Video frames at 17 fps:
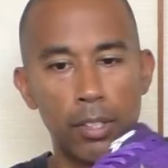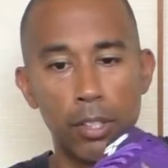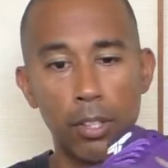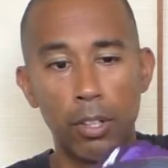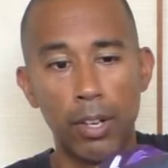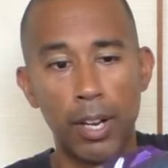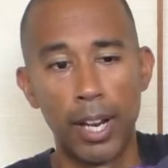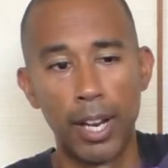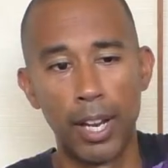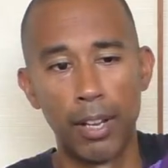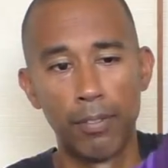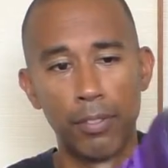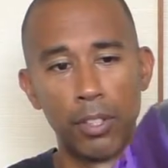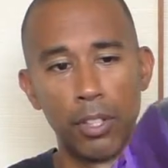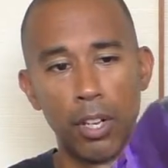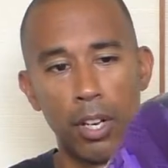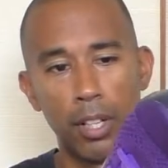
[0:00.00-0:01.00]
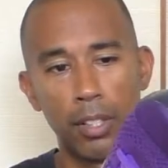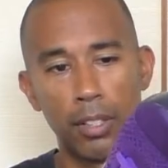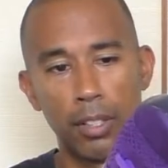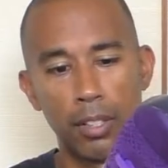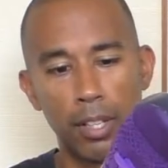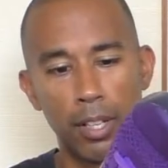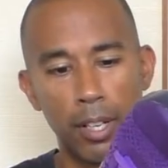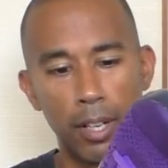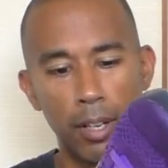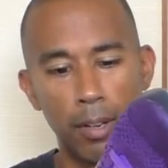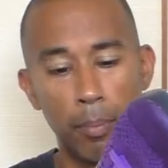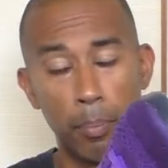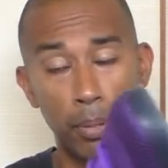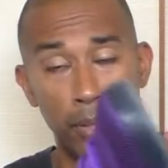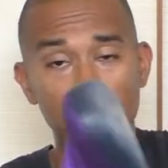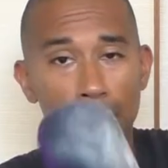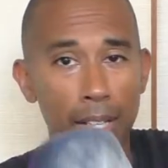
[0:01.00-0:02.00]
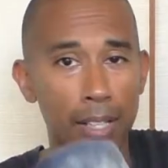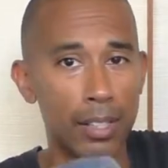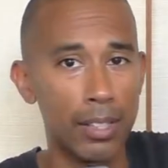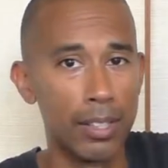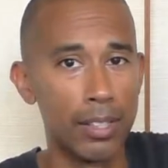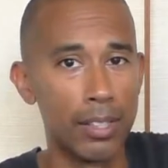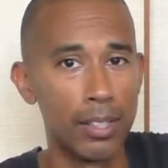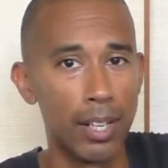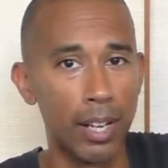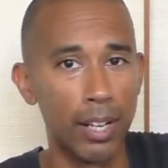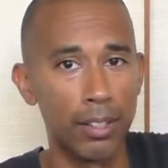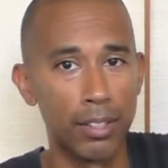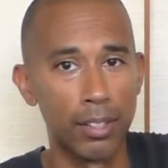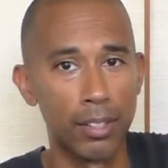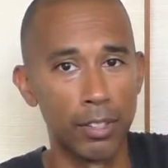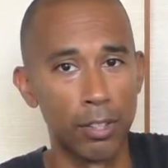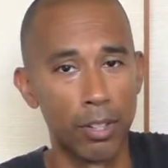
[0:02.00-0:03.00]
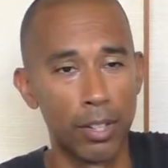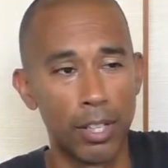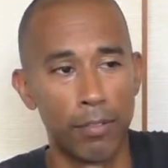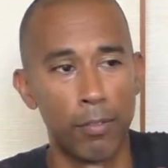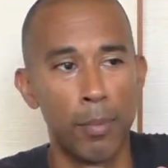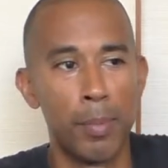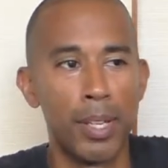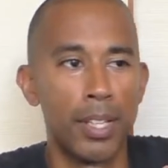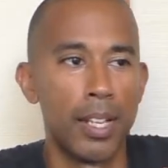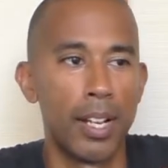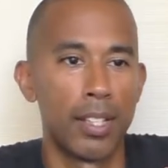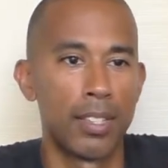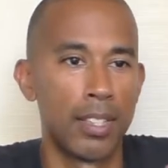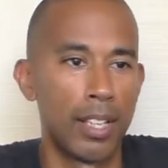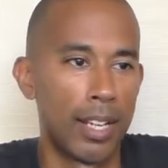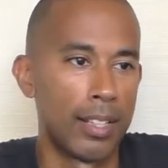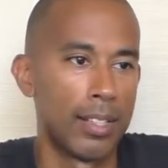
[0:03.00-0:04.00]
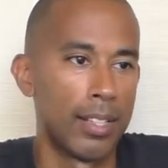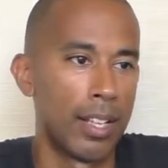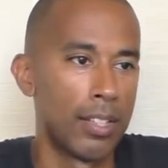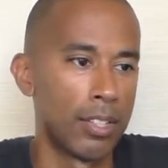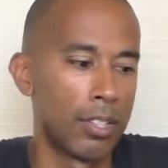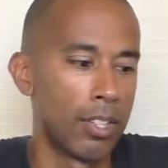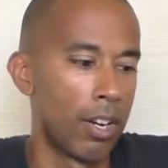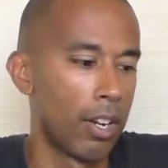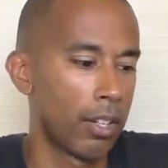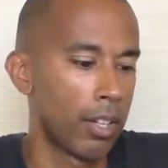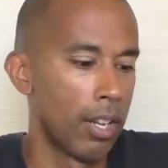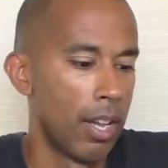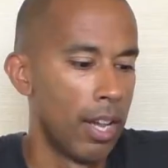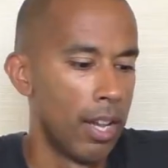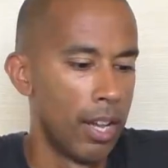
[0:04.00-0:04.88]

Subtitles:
So I have not played in these yet. So that, for me, that's like dead stock.